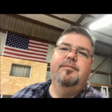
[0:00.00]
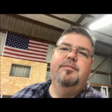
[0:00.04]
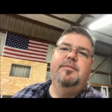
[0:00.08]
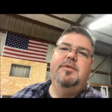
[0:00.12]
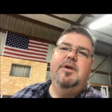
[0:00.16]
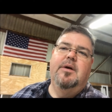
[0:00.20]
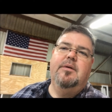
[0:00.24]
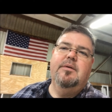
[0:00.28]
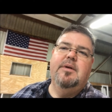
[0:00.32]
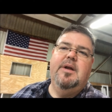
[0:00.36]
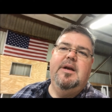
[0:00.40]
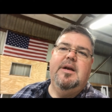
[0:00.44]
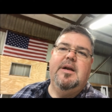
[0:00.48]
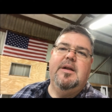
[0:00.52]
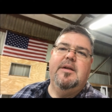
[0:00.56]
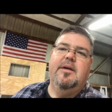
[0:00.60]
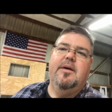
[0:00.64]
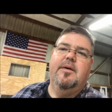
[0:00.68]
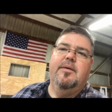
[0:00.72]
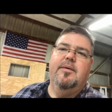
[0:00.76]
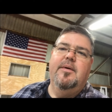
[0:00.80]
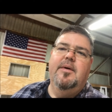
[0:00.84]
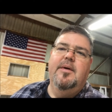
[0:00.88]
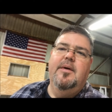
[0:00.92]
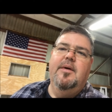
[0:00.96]
Don't need it
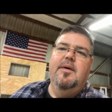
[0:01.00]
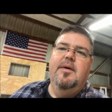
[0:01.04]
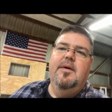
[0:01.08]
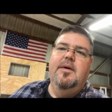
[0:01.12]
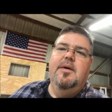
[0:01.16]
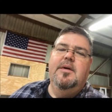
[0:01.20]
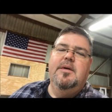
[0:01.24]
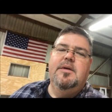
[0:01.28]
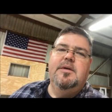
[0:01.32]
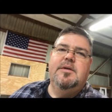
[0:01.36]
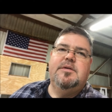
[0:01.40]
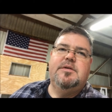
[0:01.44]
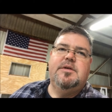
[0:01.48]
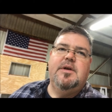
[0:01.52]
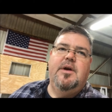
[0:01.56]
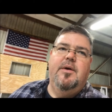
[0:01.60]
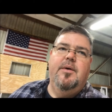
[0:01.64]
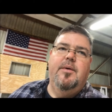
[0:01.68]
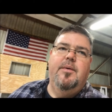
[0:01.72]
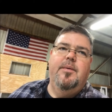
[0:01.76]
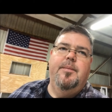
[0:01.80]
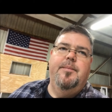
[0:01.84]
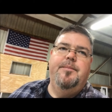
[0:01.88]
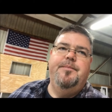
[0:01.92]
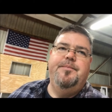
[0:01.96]
though.
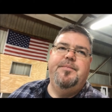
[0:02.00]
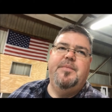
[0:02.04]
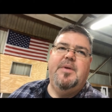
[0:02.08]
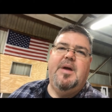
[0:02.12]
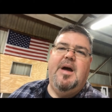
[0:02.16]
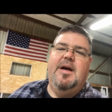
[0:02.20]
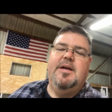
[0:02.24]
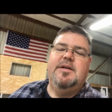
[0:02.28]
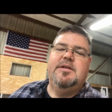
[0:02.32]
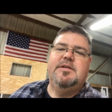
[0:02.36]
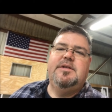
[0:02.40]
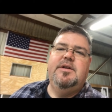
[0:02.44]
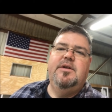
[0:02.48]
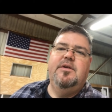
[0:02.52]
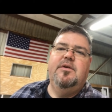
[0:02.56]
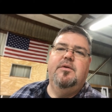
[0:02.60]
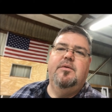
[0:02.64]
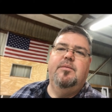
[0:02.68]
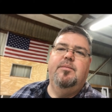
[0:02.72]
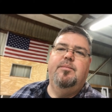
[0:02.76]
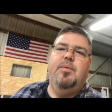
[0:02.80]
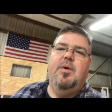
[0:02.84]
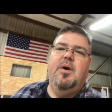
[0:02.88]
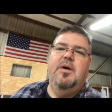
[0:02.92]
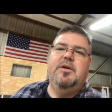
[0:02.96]
So I can
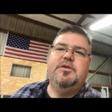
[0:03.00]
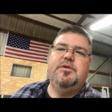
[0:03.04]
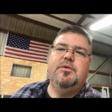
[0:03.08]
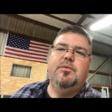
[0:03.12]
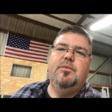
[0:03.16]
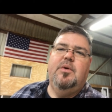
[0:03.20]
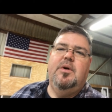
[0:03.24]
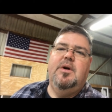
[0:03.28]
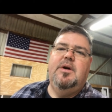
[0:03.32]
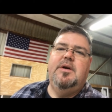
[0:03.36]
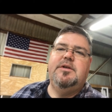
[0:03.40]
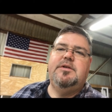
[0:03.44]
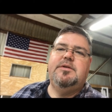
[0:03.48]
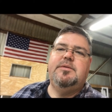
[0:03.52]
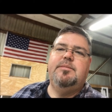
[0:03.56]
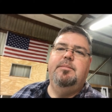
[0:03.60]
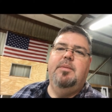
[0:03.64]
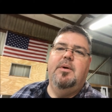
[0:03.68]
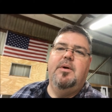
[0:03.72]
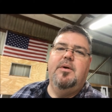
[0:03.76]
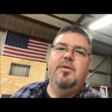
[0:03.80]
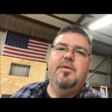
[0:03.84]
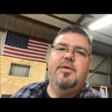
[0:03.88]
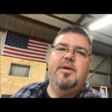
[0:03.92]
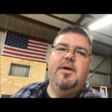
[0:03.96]
still pressure wash
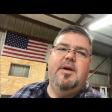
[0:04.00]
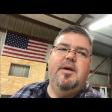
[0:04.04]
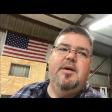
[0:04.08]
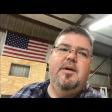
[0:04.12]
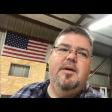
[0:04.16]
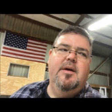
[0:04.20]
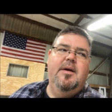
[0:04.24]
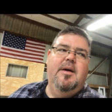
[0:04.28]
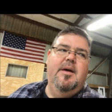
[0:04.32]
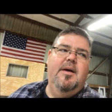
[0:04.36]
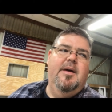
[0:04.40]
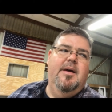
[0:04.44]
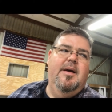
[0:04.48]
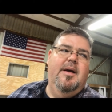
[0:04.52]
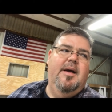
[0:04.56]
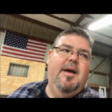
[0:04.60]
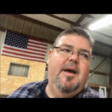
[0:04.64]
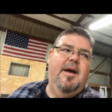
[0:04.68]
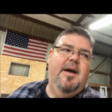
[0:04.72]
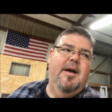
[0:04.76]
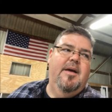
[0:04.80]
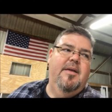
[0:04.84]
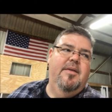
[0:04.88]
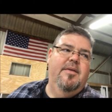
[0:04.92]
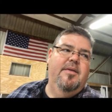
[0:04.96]
Bertha
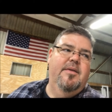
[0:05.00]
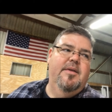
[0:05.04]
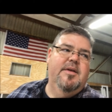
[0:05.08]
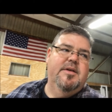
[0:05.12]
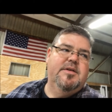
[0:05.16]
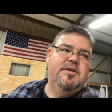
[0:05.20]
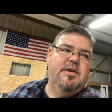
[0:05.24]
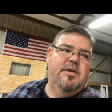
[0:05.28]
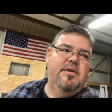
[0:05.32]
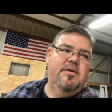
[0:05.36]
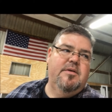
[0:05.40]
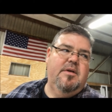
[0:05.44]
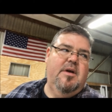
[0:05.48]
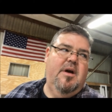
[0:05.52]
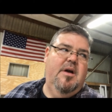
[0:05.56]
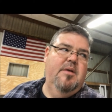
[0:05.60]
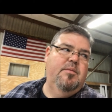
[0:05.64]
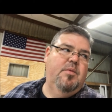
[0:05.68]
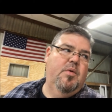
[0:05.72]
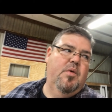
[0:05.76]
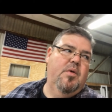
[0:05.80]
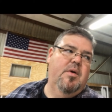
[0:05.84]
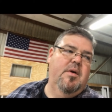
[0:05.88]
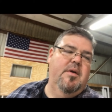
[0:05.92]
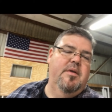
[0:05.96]
and this other
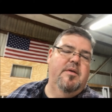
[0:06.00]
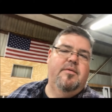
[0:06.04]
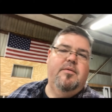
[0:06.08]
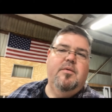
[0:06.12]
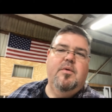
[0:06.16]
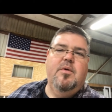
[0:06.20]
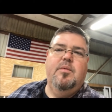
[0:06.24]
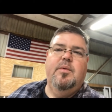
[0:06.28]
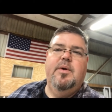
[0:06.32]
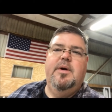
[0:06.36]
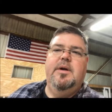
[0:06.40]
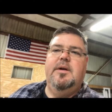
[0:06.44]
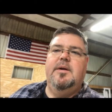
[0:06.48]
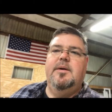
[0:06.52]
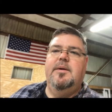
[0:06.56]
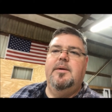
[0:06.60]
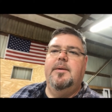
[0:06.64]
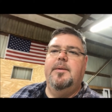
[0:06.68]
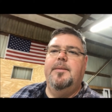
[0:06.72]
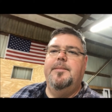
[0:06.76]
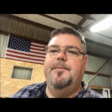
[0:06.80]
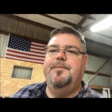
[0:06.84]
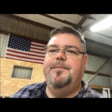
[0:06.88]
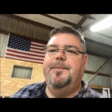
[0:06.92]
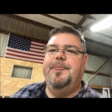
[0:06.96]
lawnmower and the
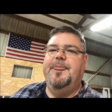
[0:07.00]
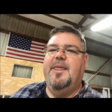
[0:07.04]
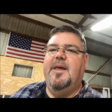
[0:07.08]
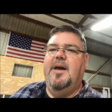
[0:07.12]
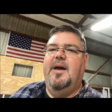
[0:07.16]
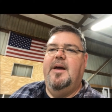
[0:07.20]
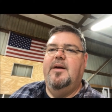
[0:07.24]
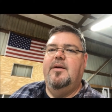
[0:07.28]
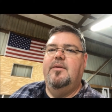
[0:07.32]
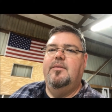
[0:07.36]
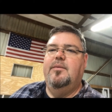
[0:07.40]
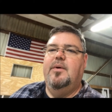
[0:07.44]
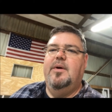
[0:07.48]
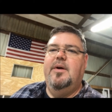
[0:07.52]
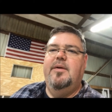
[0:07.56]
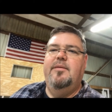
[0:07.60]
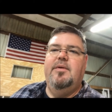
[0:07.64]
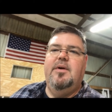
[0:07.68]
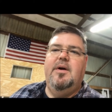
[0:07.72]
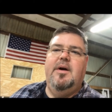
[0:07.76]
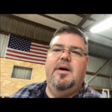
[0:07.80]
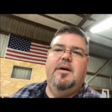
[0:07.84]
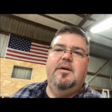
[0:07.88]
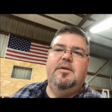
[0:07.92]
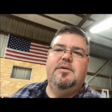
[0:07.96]
4-wheeler and
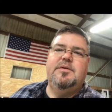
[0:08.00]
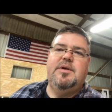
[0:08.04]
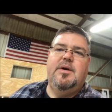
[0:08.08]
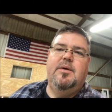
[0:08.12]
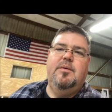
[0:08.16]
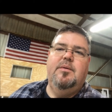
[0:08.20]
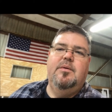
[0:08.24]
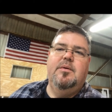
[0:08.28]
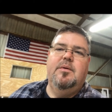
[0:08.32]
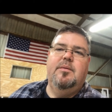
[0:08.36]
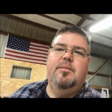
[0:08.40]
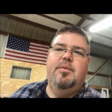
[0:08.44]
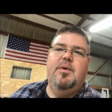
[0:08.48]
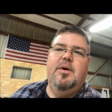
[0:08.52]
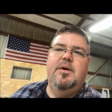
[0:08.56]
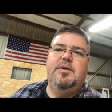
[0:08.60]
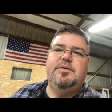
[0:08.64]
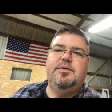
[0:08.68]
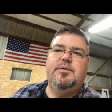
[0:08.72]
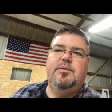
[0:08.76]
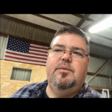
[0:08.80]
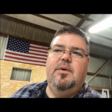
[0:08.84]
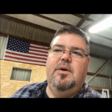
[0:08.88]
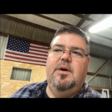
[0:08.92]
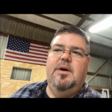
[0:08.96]
whatever else I want to
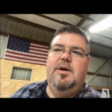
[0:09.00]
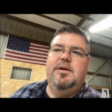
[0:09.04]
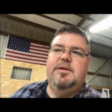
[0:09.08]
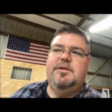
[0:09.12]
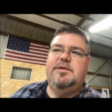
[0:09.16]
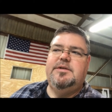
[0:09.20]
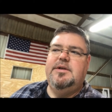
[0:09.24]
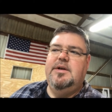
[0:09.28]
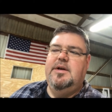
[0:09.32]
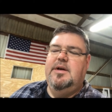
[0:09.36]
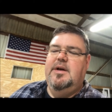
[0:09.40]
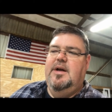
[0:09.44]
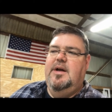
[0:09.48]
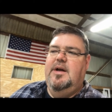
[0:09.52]
pressure wash,